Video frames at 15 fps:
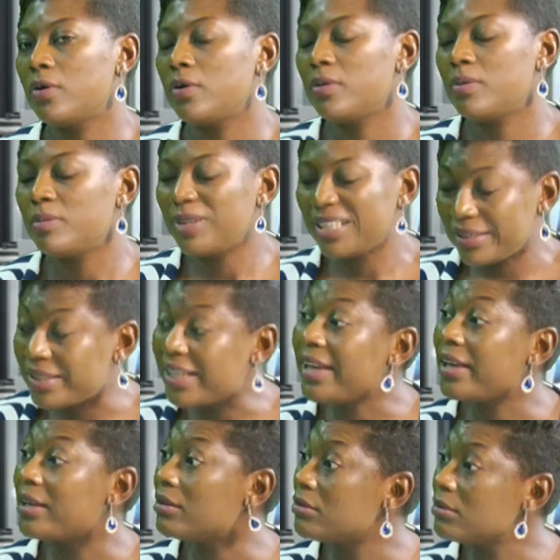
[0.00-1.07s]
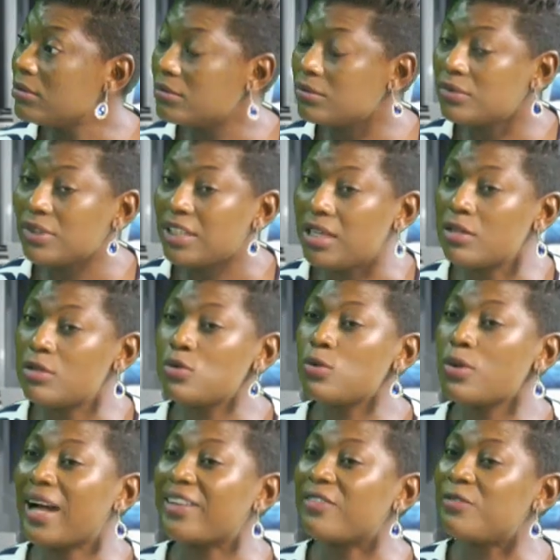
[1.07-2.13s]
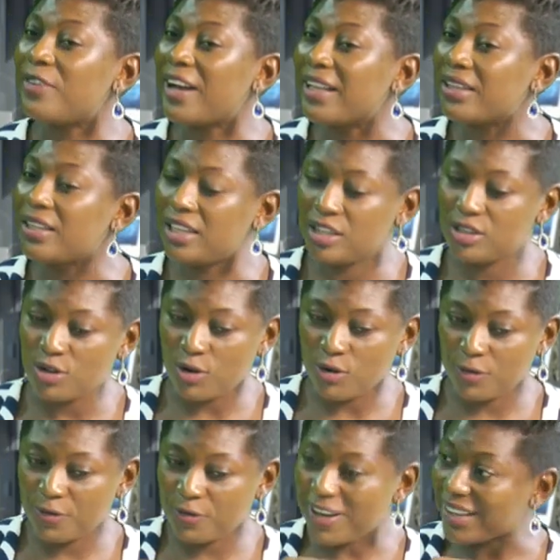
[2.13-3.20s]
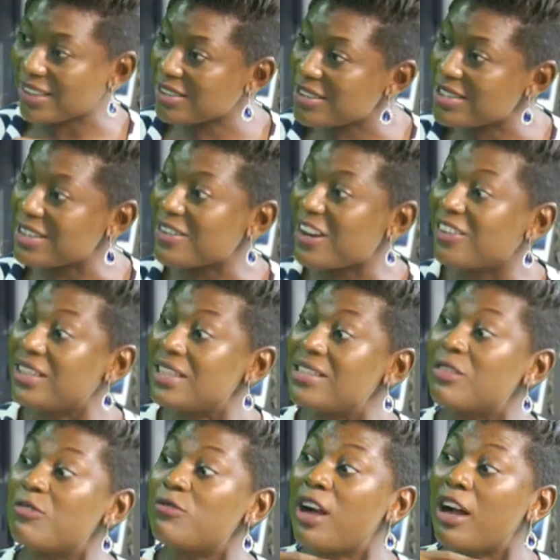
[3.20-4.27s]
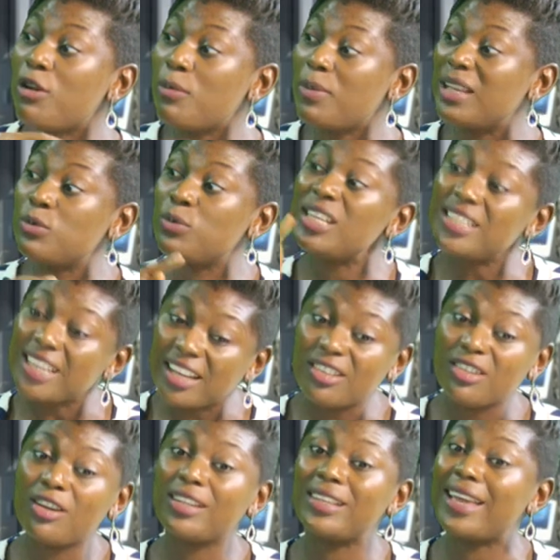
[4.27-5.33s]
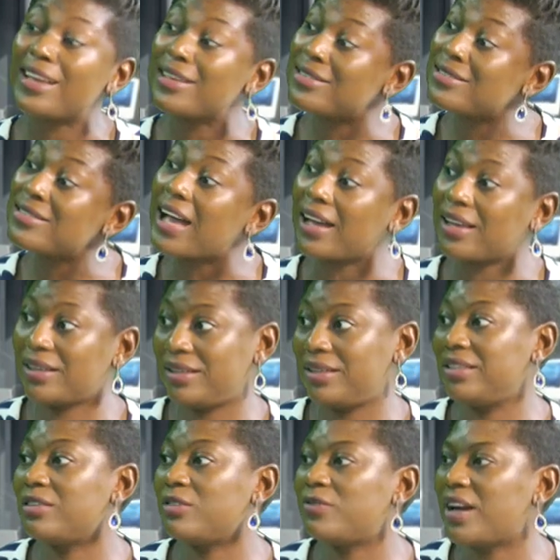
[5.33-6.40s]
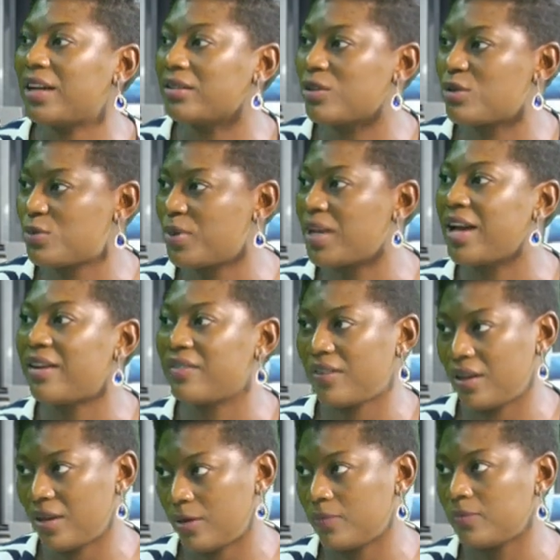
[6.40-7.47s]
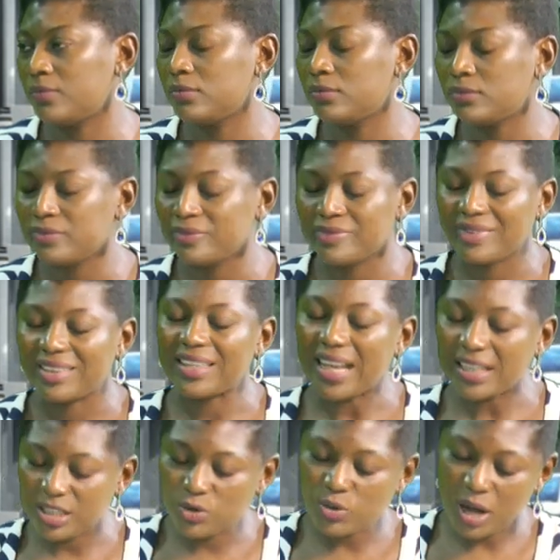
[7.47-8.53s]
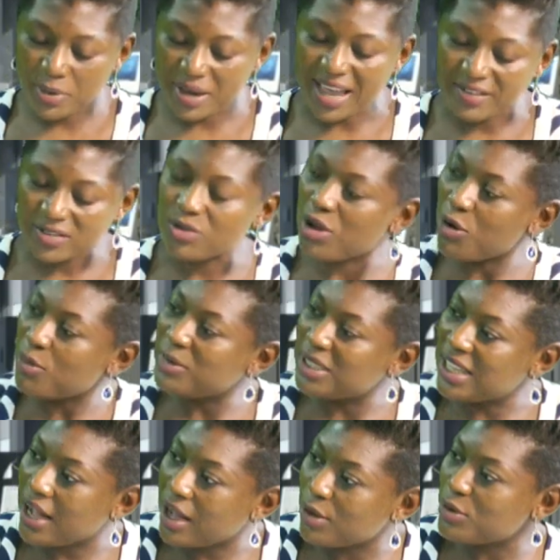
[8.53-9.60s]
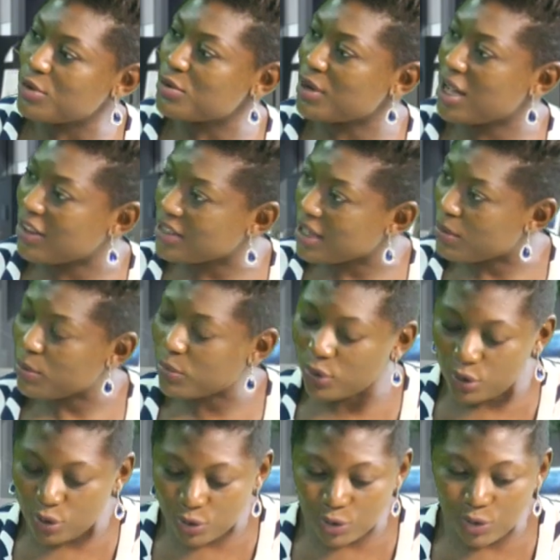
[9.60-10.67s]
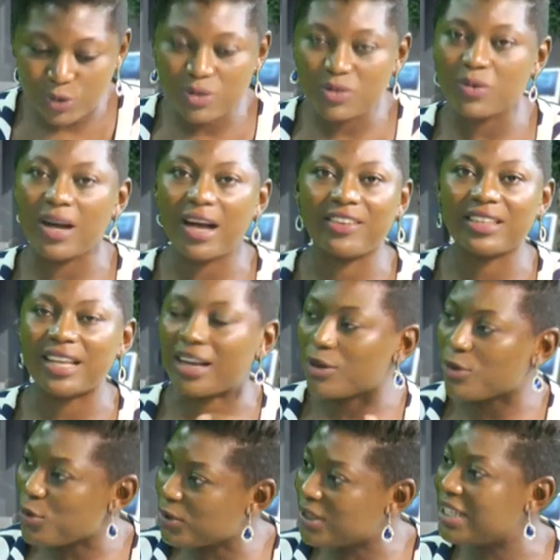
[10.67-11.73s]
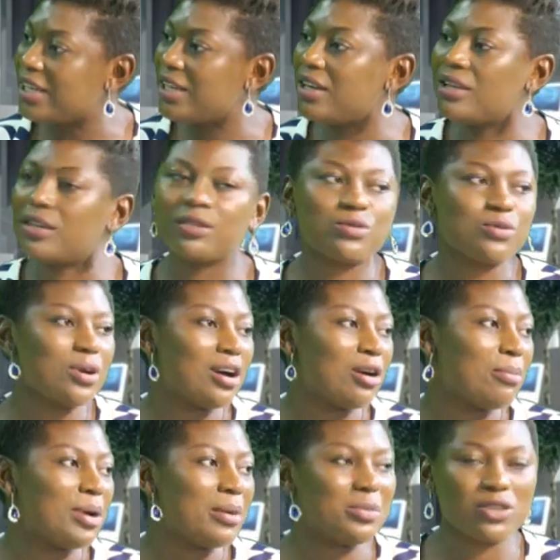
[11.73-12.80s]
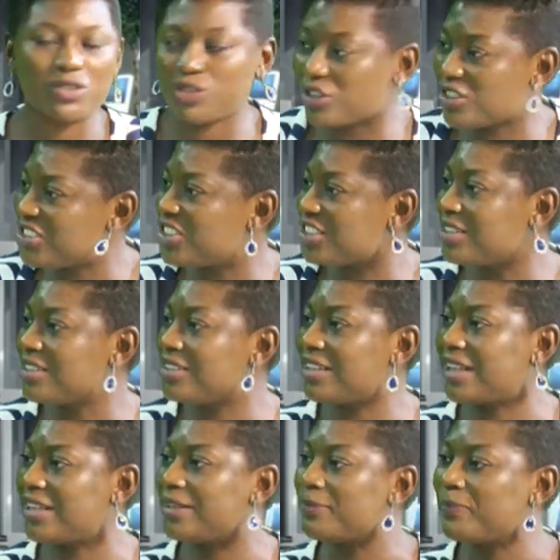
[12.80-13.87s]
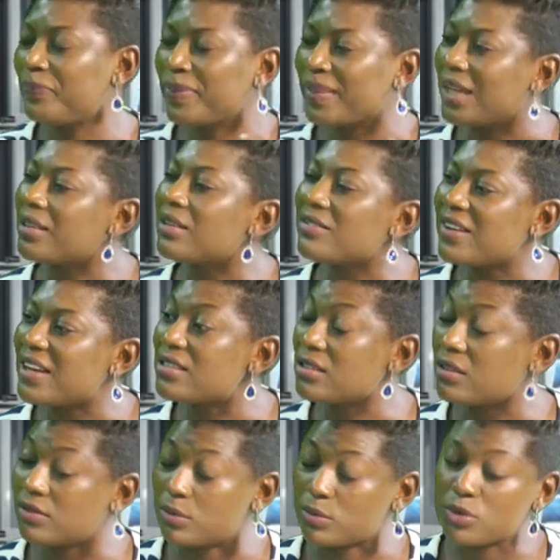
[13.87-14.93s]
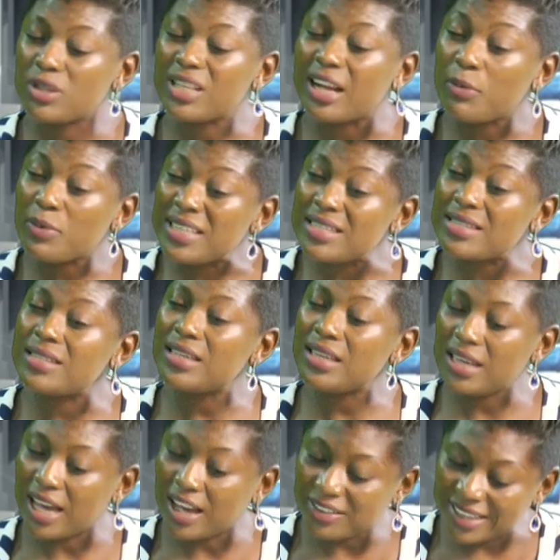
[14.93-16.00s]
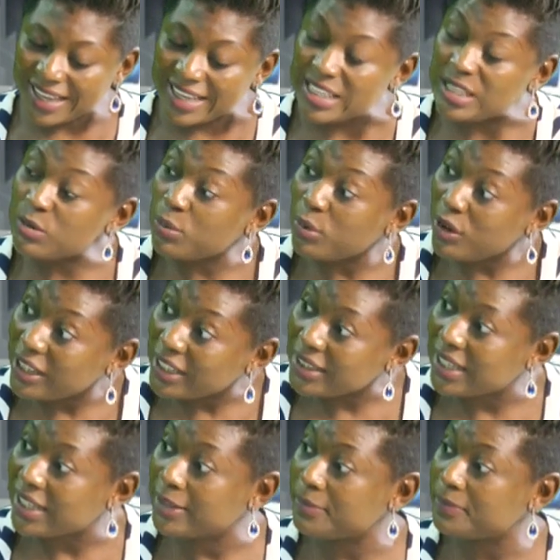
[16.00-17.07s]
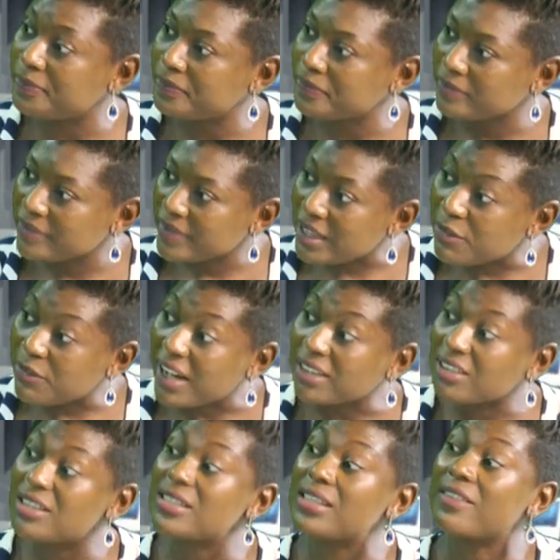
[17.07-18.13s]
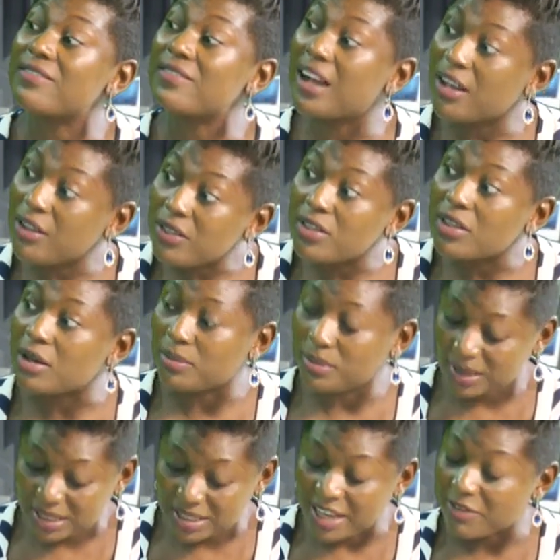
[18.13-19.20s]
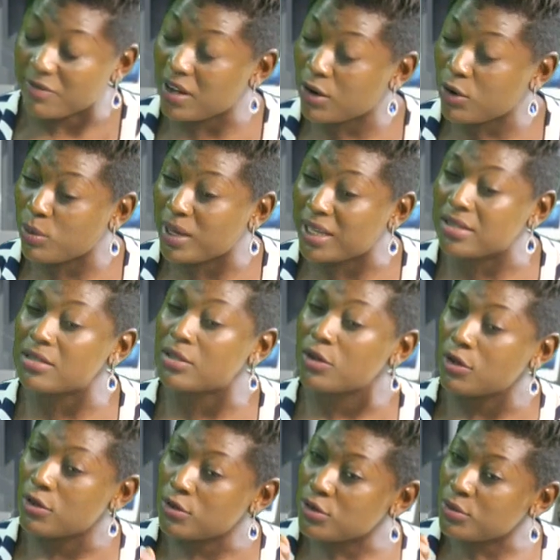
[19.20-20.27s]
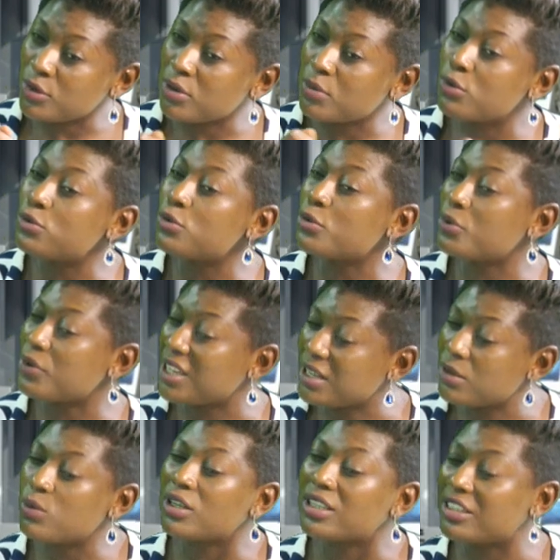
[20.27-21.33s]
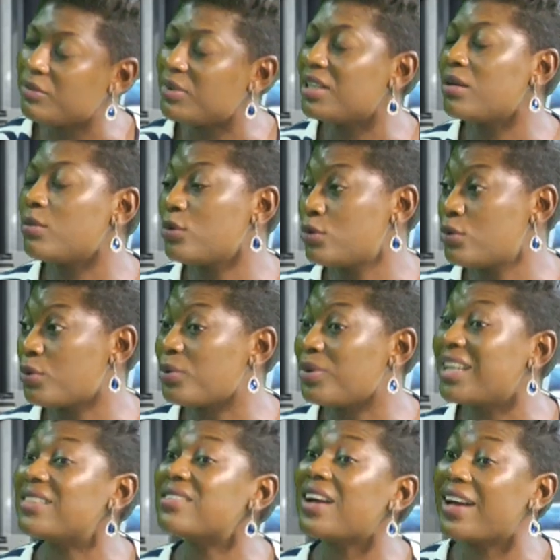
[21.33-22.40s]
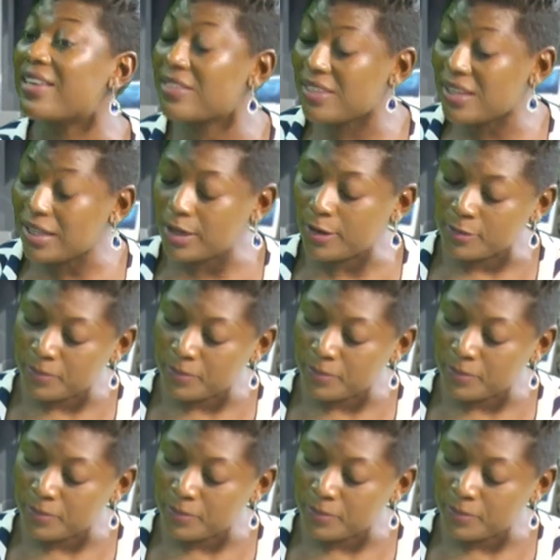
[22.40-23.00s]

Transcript: But then he took advantage of factors around his environment, which are not exactly the factors we have here. That is why we have to come down to our Dampolo, to our Dangote, to our Mambe Churchill, and the rest of them, so that we see how they exploited the factors around them in their environments to be able to create what they've been able to create. So I think